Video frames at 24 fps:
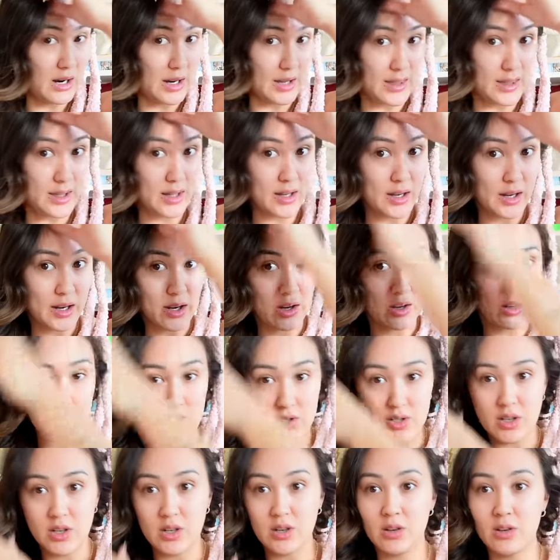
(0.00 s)
I think I
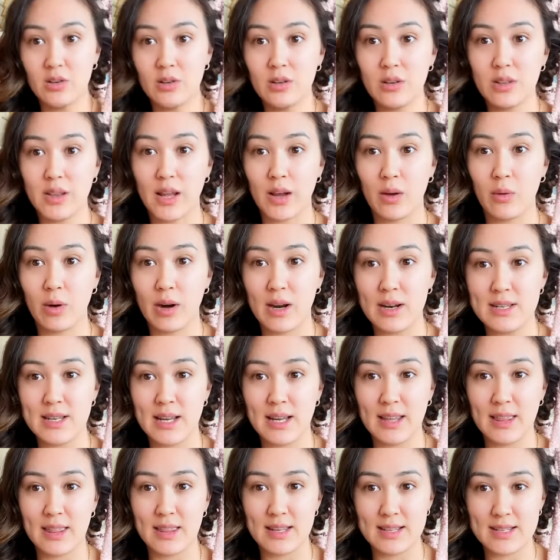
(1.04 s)
also, like, when I
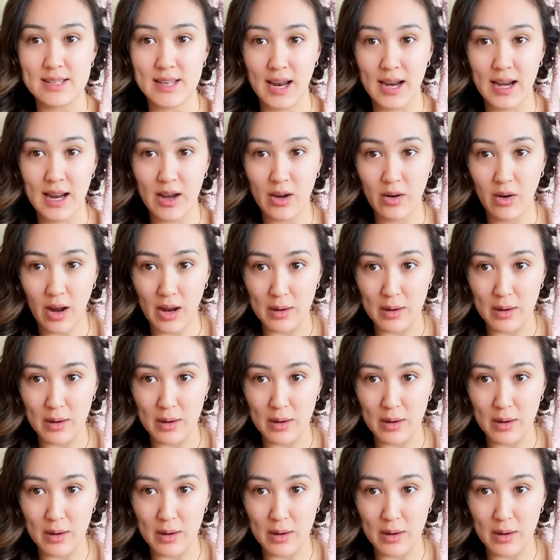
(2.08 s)
take this side out,